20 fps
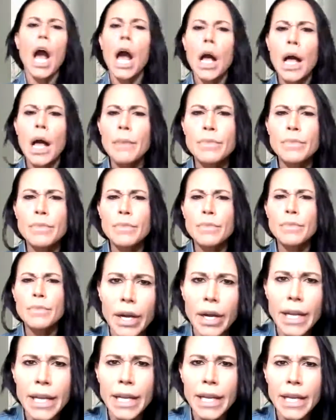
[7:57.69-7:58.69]
oh, I'm
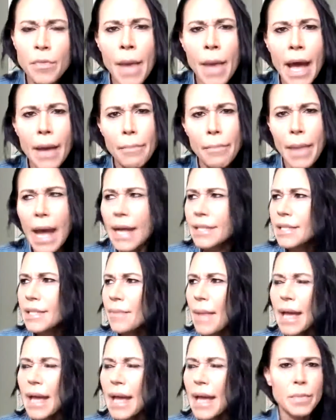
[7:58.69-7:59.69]
sorry, can you pass the
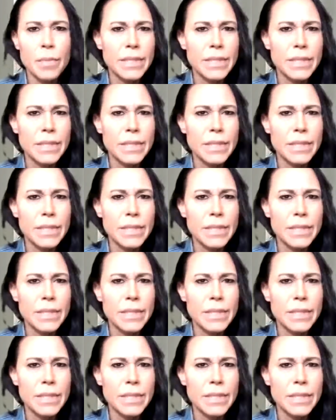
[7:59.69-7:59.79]
mashed